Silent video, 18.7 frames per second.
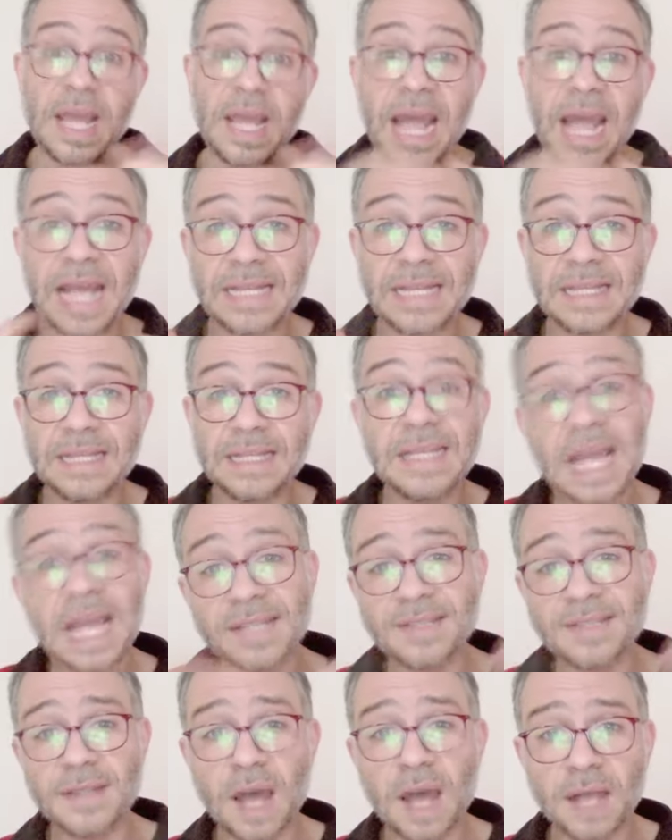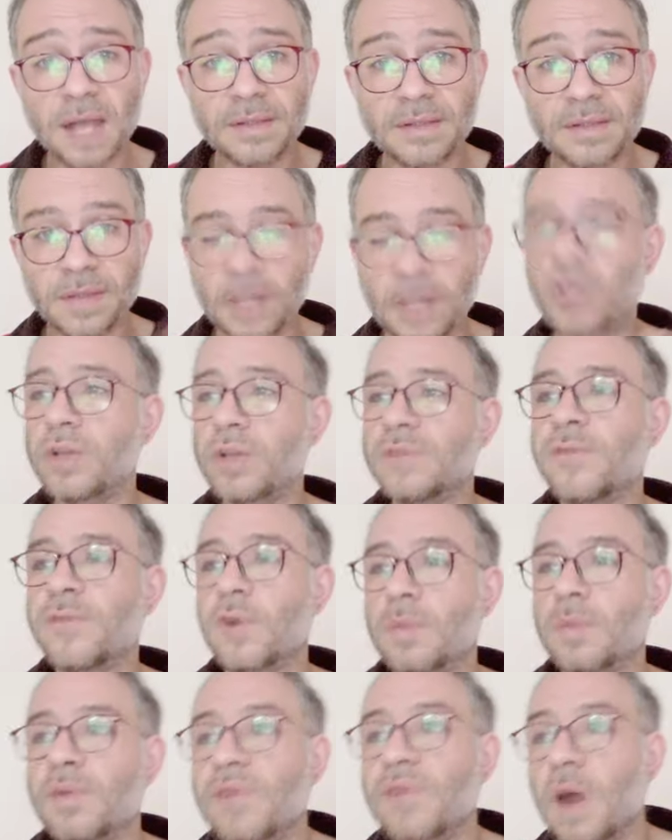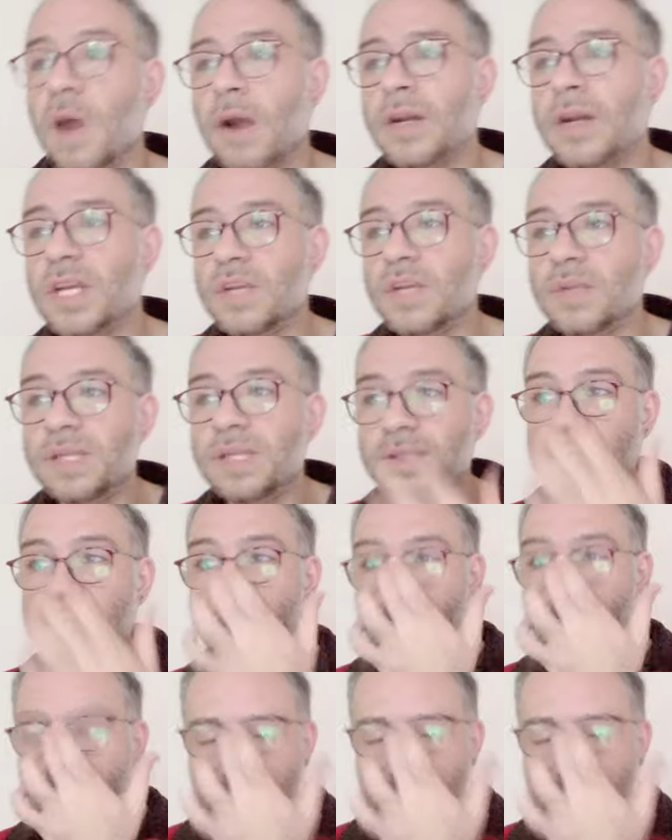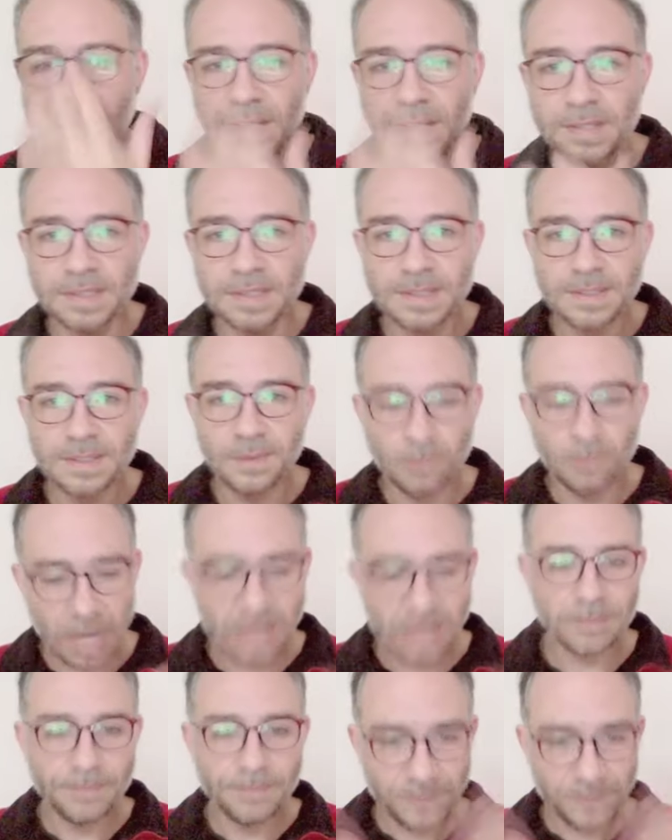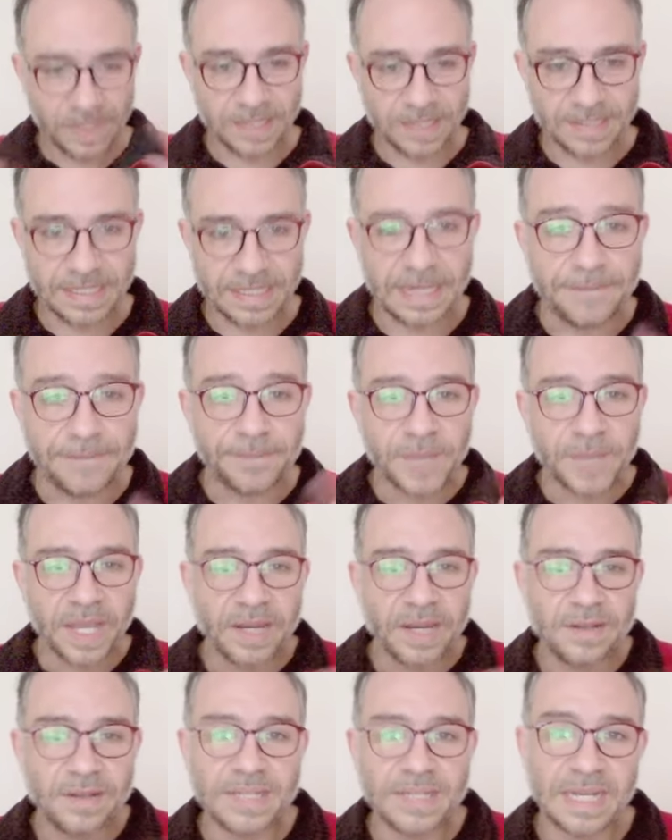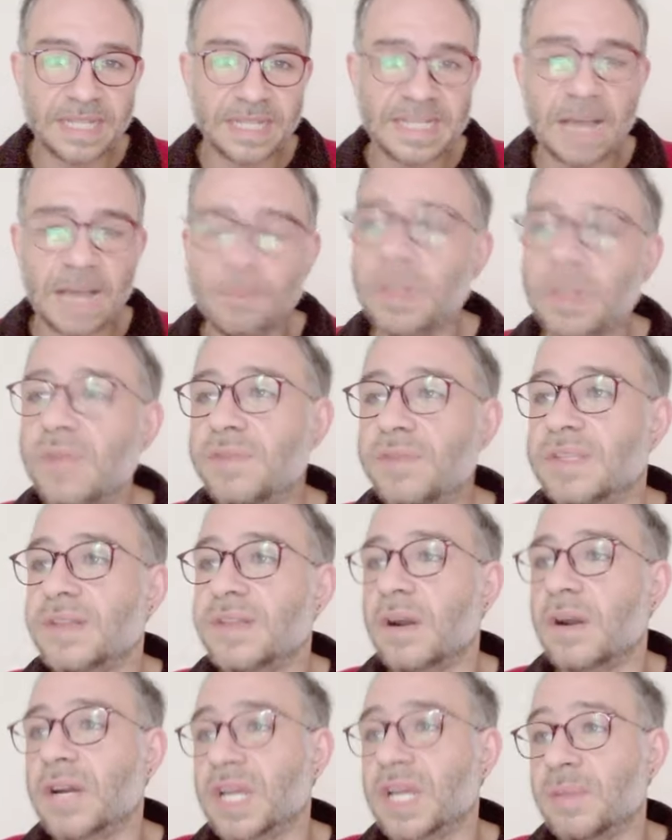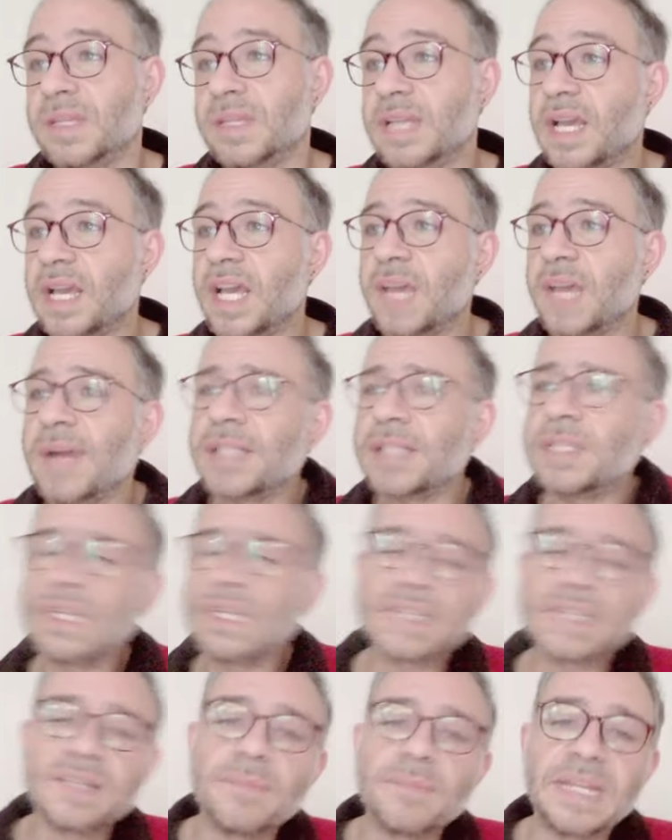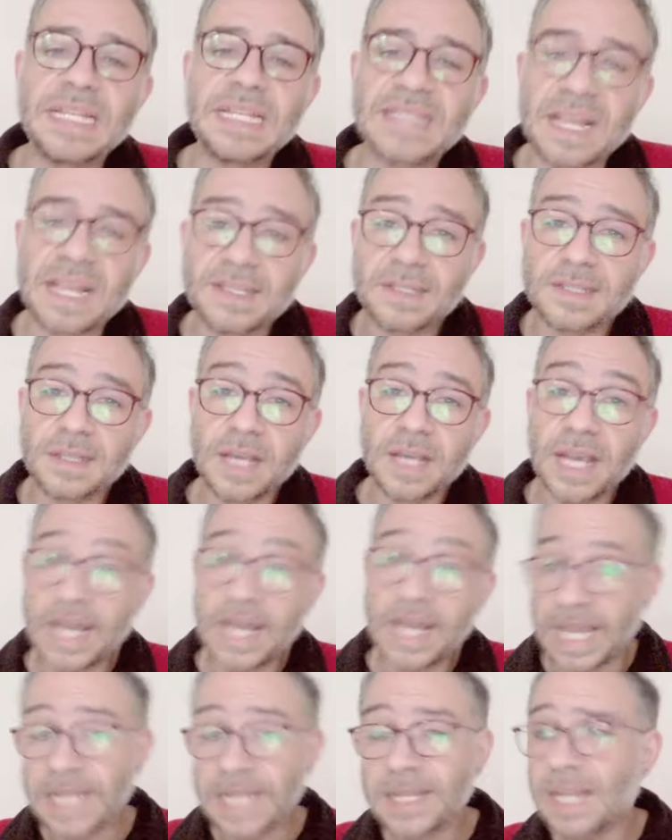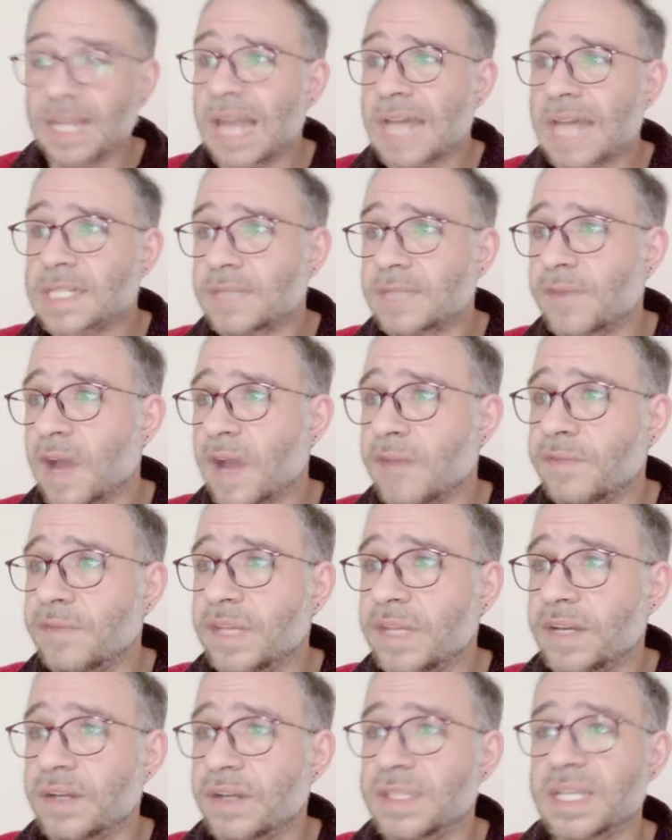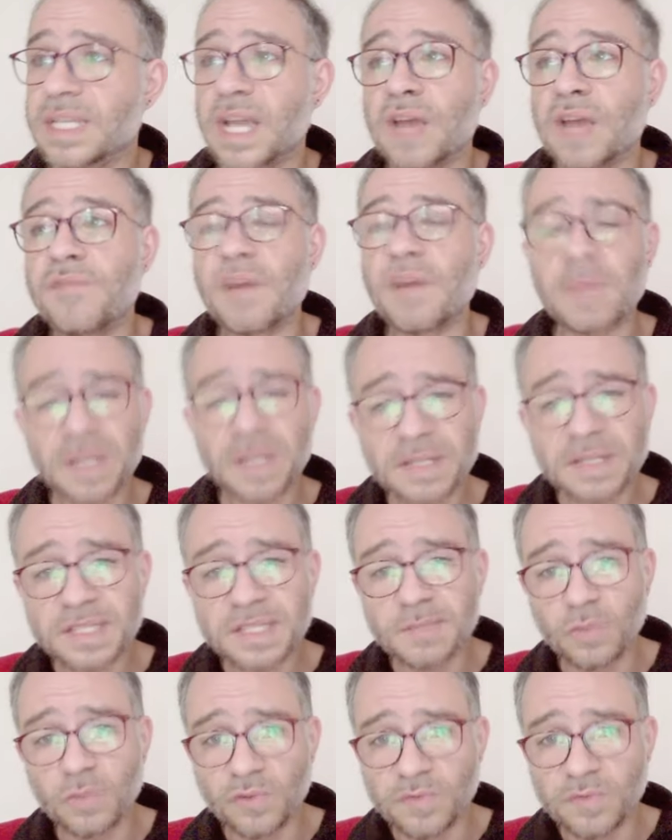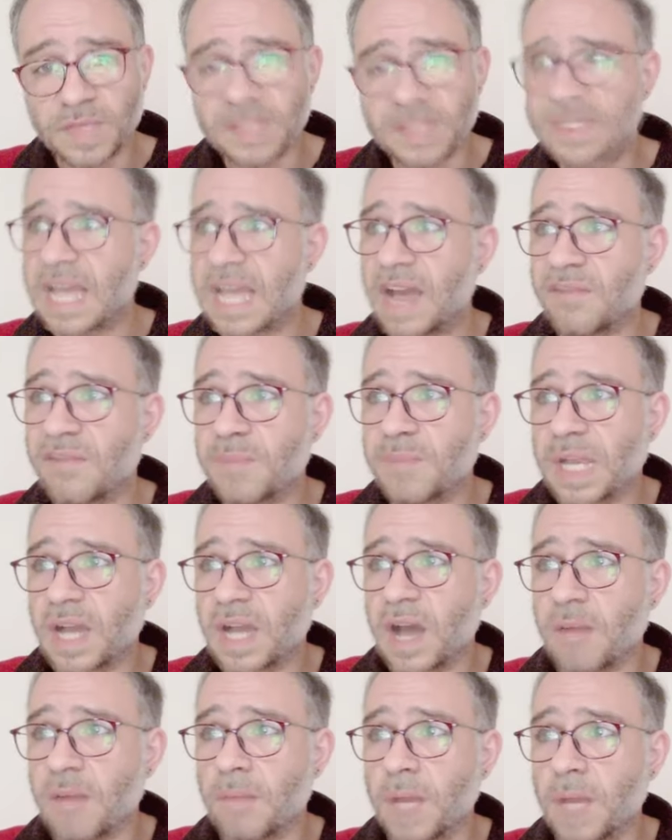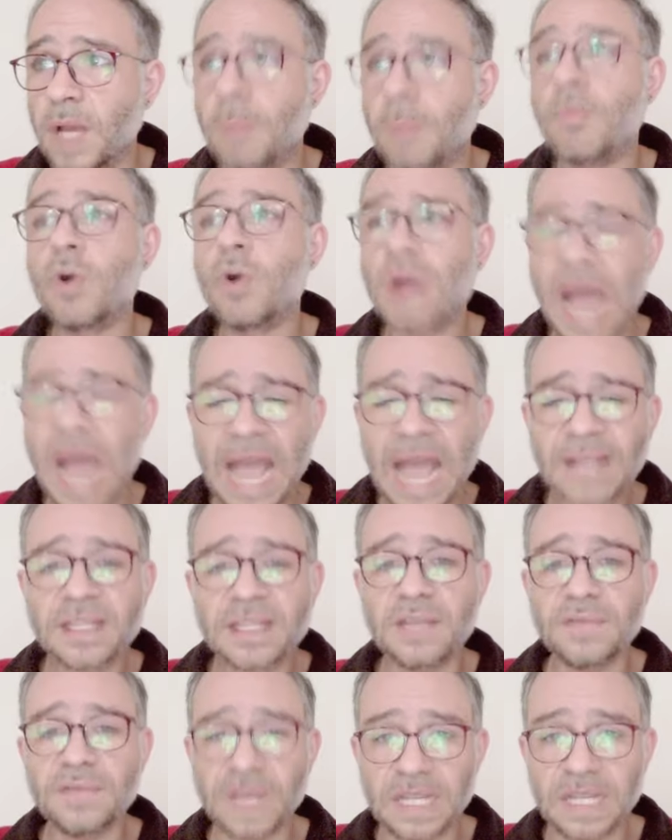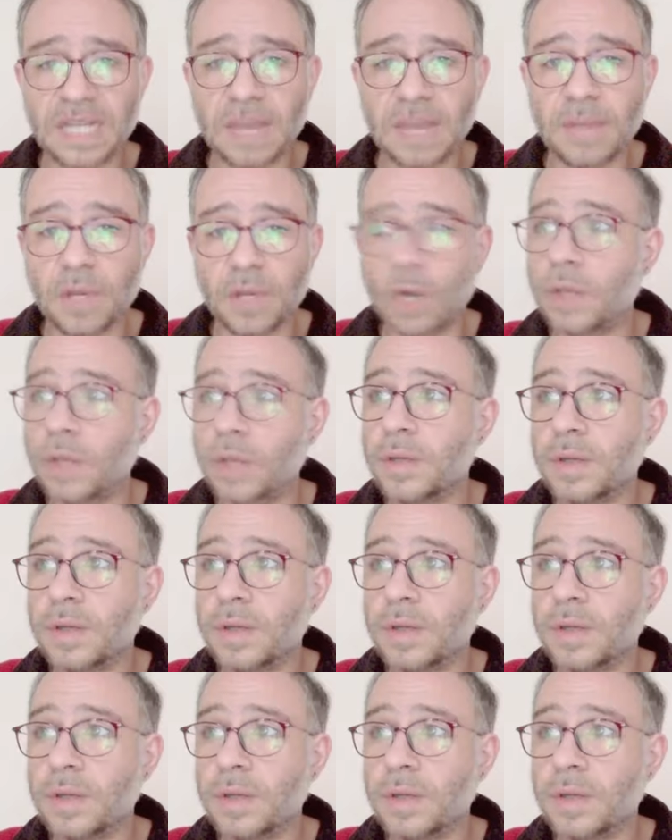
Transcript: And that's not a good form of argument because, well, let's see. Here's an example of this argument. Imagine that somebody says, in the last 5 years, feminist movements have become more active in Lebanon.